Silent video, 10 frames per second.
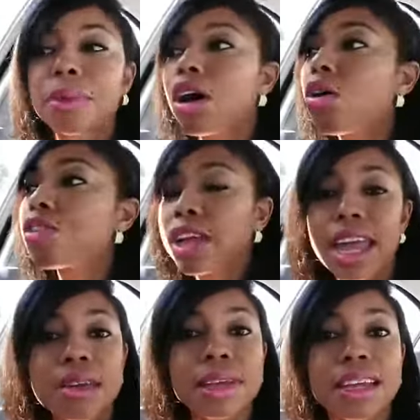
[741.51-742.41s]
But I
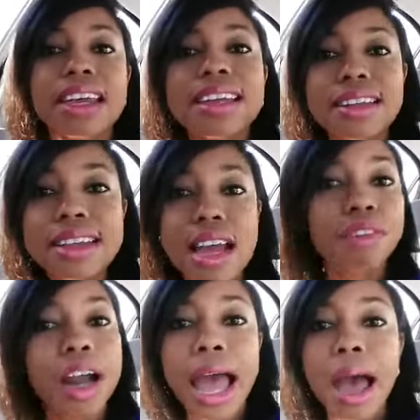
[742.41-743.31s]
overcame it. It
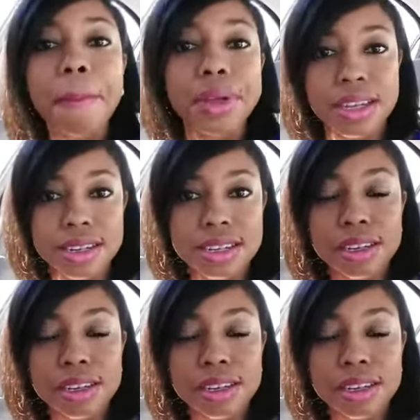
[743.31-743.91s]
never happened.